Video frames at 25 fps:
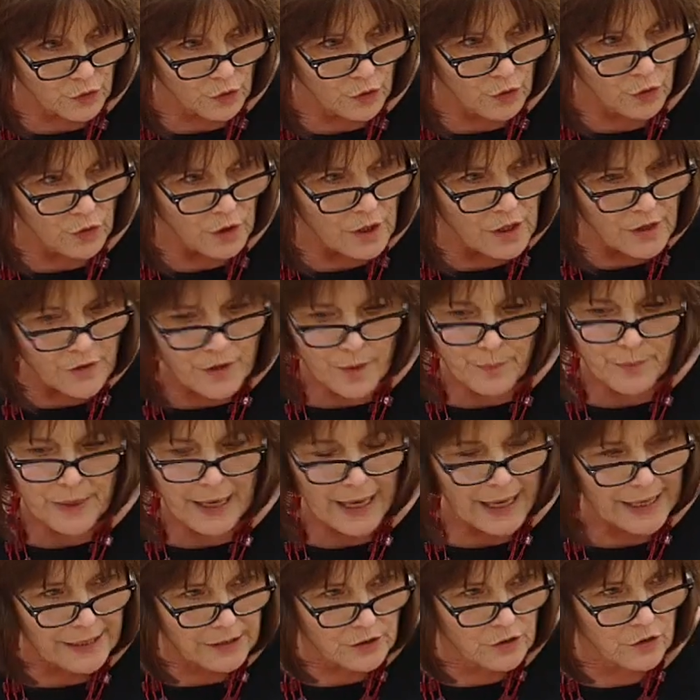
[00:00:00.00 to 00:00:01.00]
know that
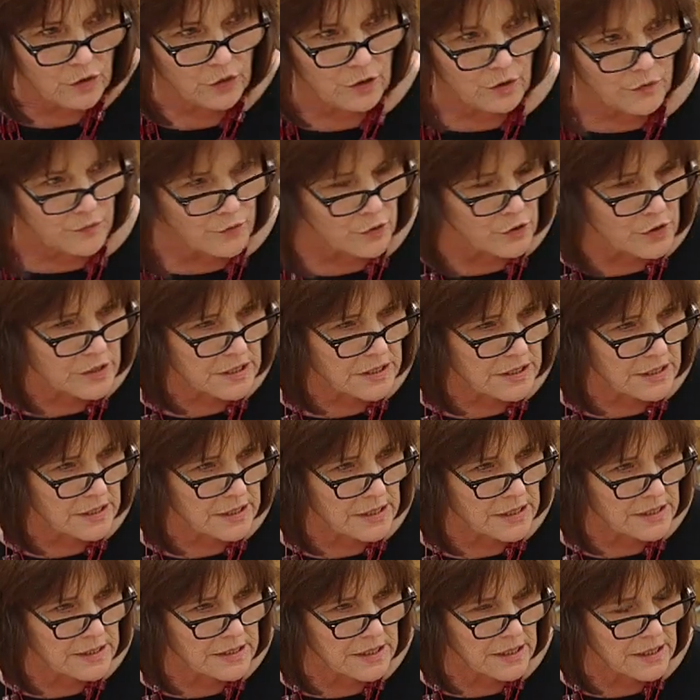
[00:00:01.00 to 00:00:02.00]
behind all of those
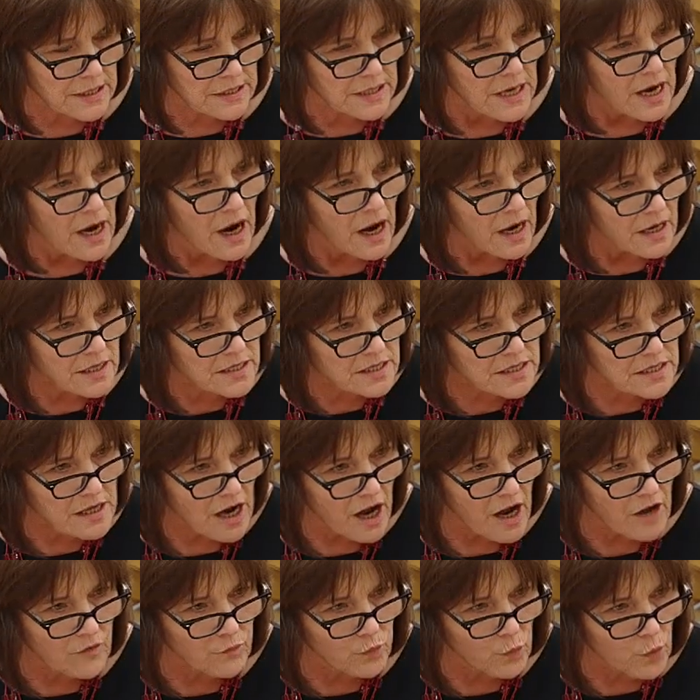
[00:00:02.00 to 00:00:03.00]
statistics are
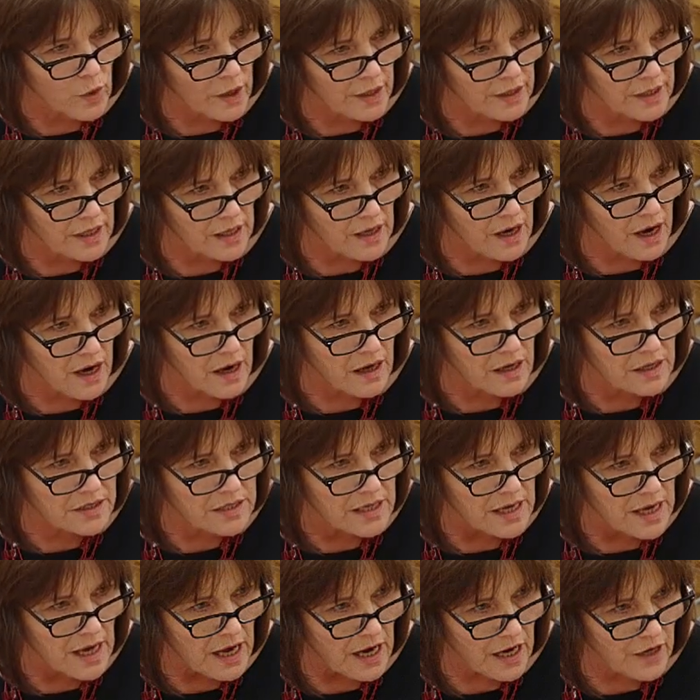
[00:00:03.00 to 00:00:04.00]
staff working hard
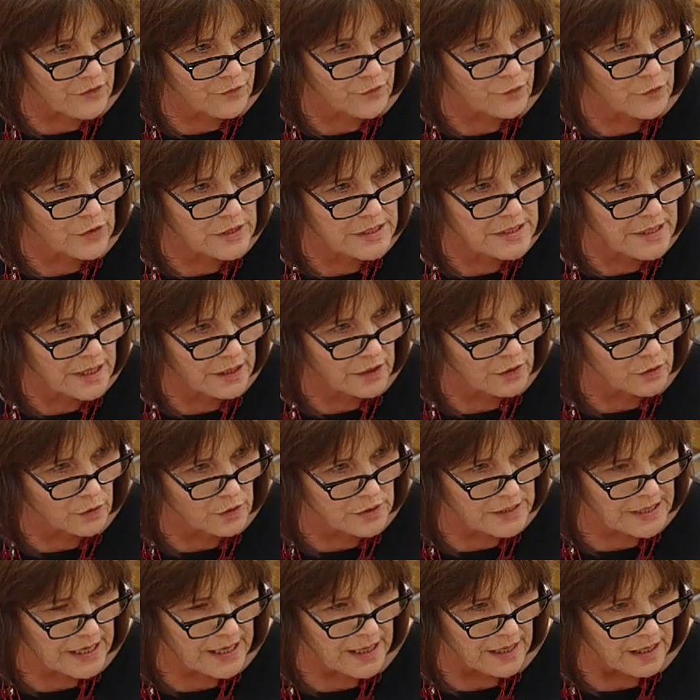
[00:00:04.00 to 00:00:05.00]
every single
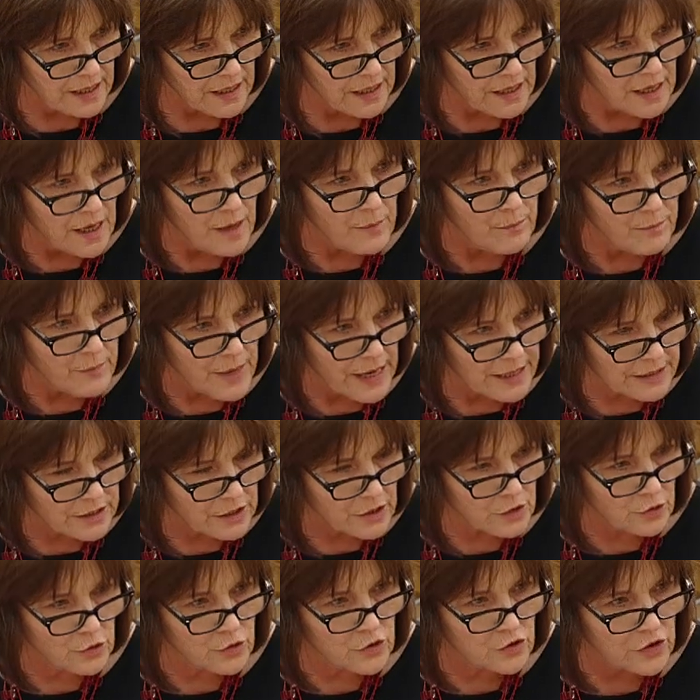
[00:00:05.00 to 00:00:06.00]
day.
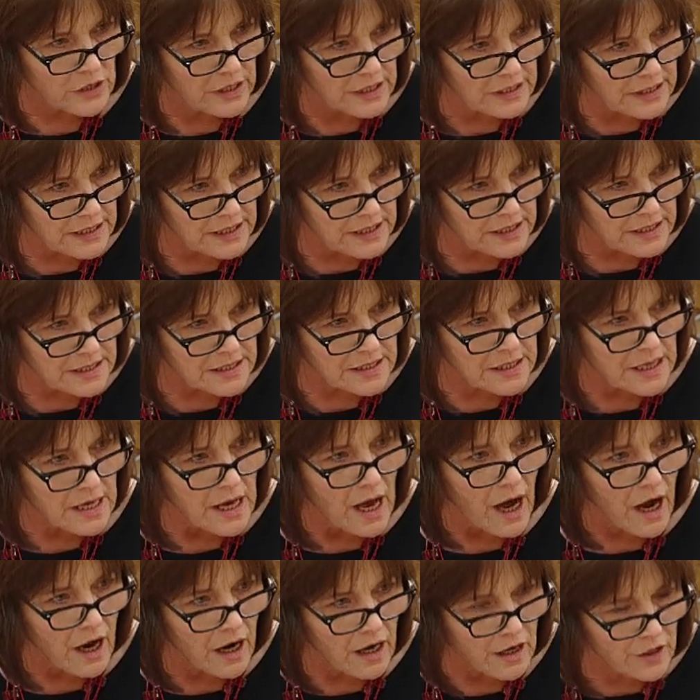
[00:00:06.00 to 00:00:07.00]
Medical trainees,
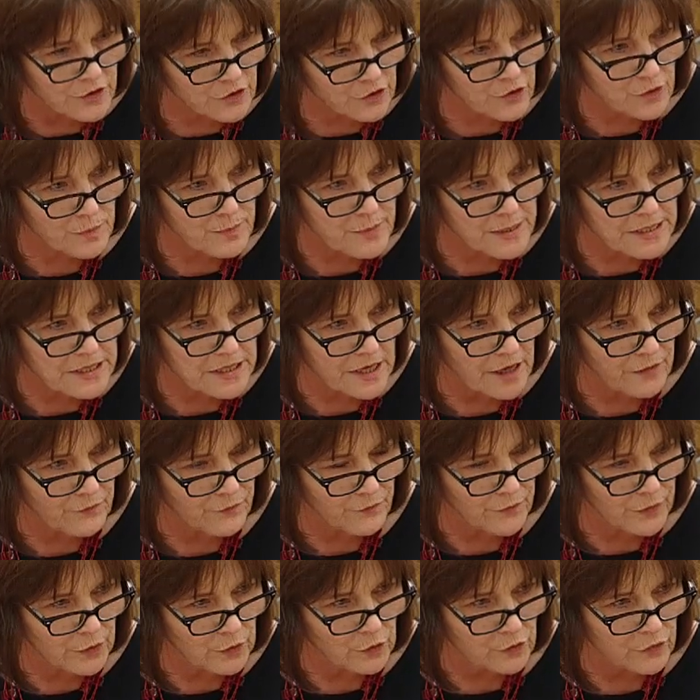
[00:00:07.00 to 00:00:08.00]
100%
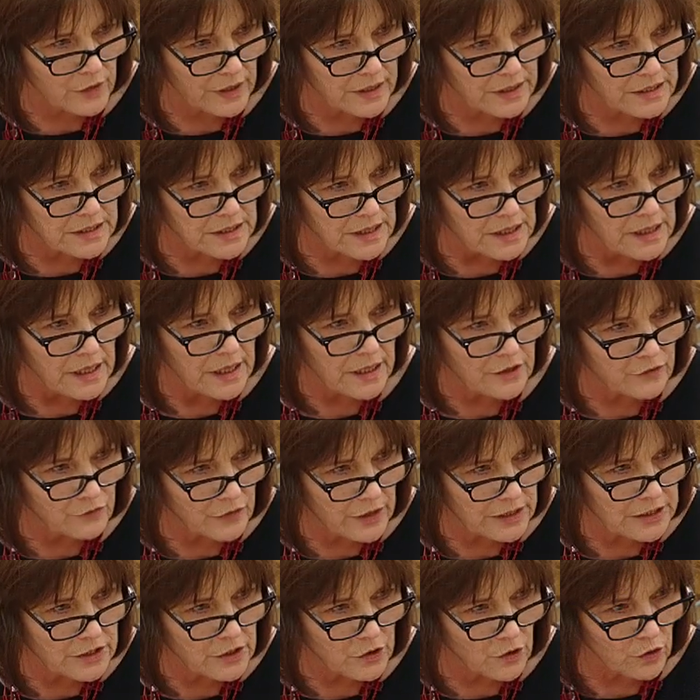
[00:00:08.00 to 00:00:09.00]
fill rate in
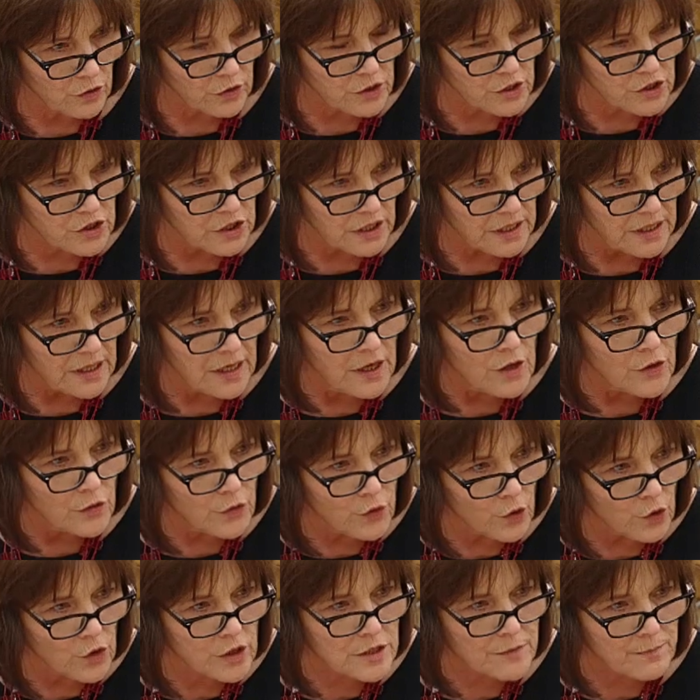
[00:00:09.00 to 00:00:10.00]
radiology.
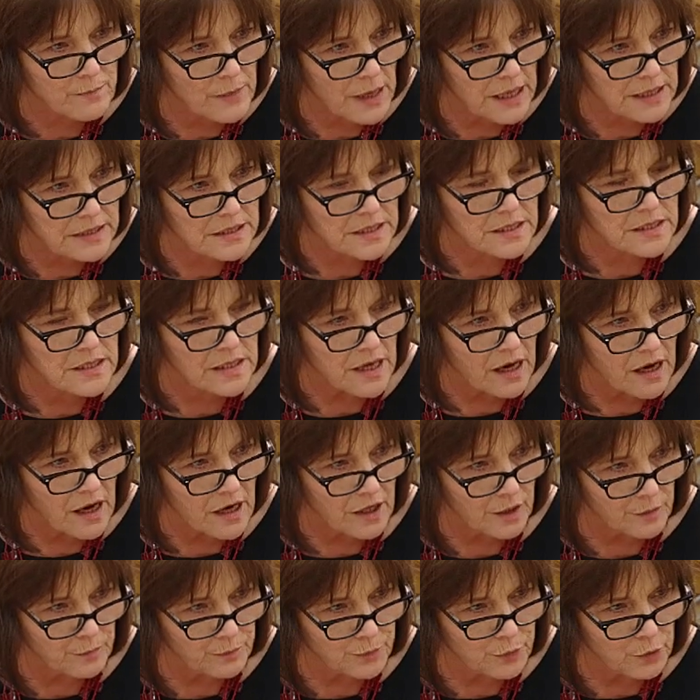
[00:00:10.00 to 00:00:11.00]
Those matters
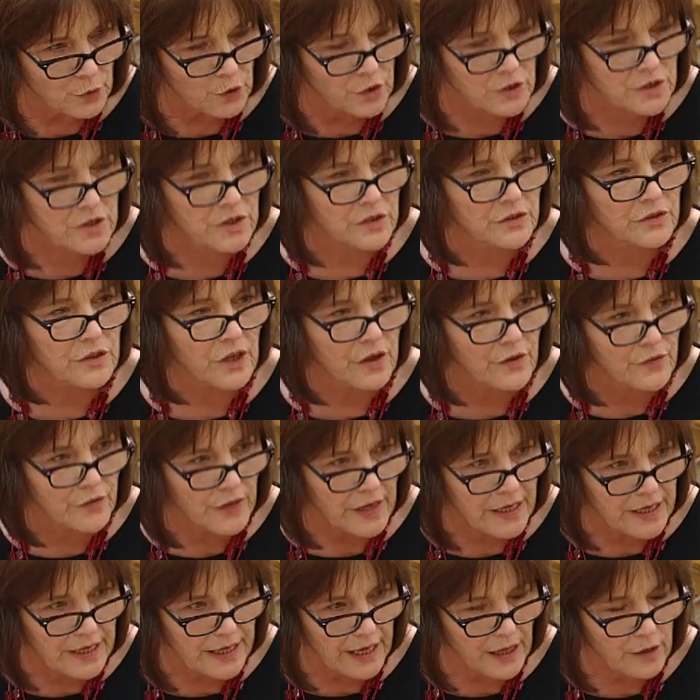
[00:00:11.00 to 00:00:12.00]
are important,
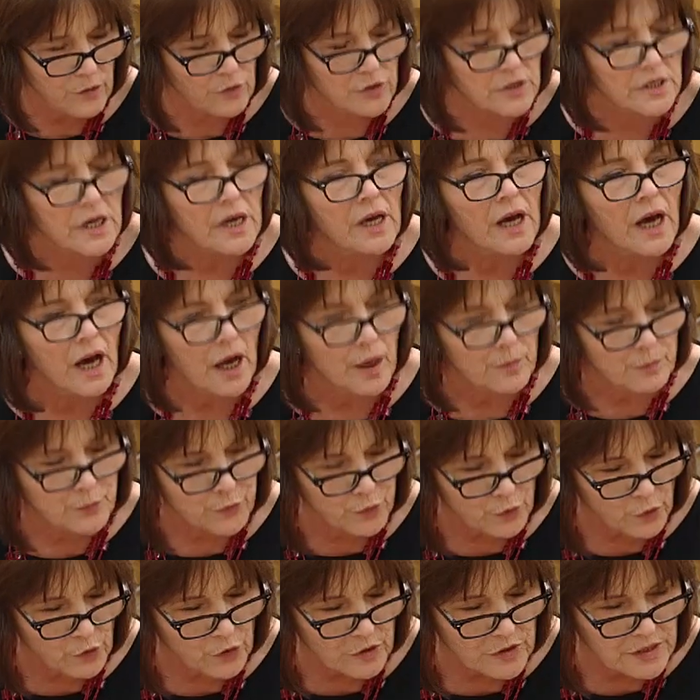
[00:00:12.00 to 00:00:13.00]
they count, and
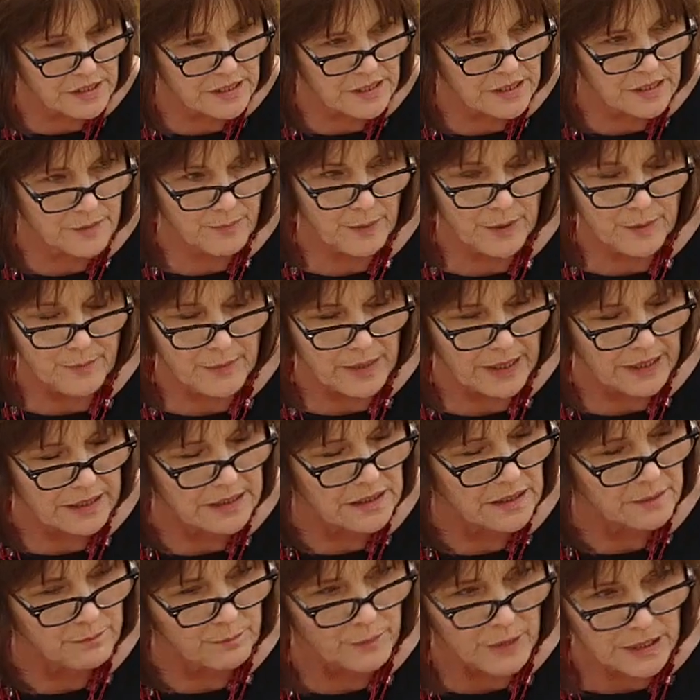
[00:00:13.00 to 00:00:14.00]
progress has been made.
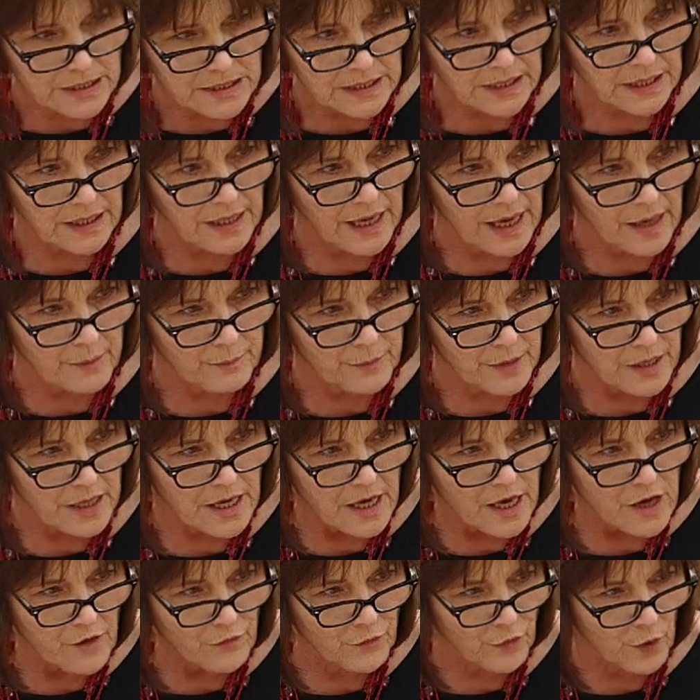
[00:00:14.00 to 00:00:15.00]
And muttering at me
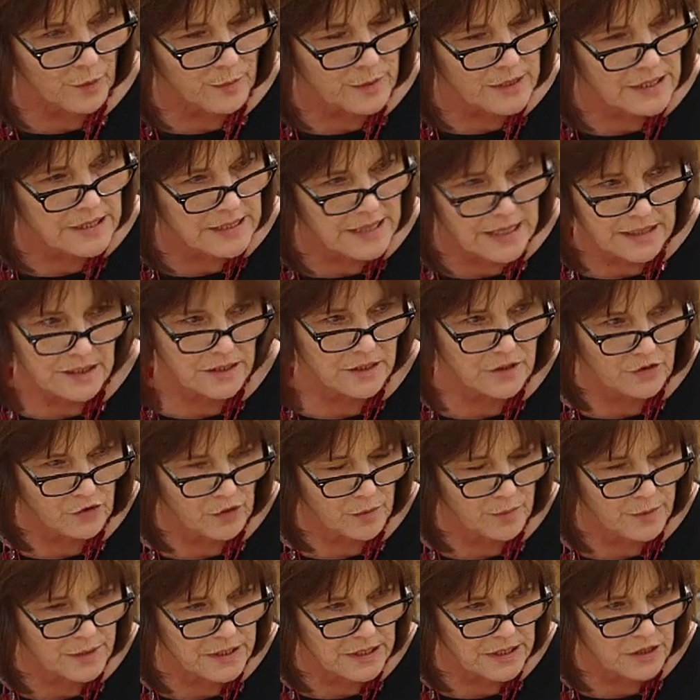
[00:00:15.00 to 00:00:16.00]
from a
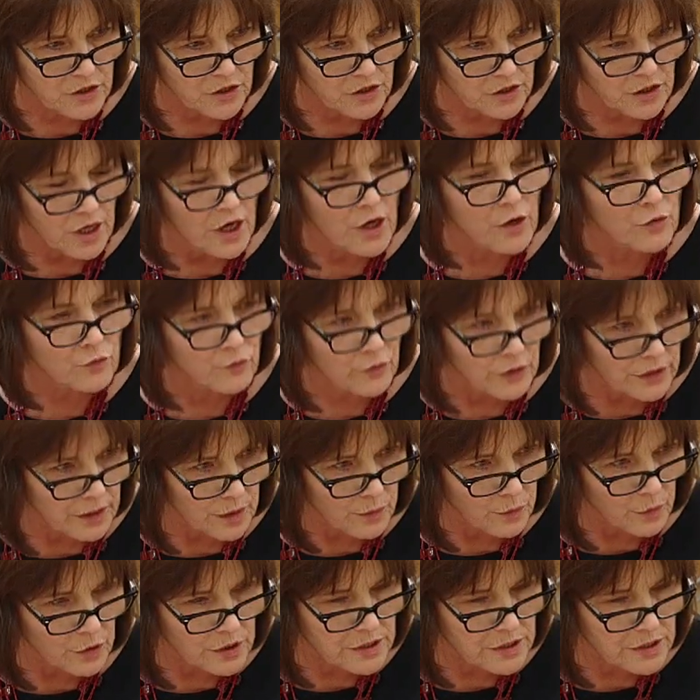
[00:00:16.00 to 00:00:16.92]
sedentary position really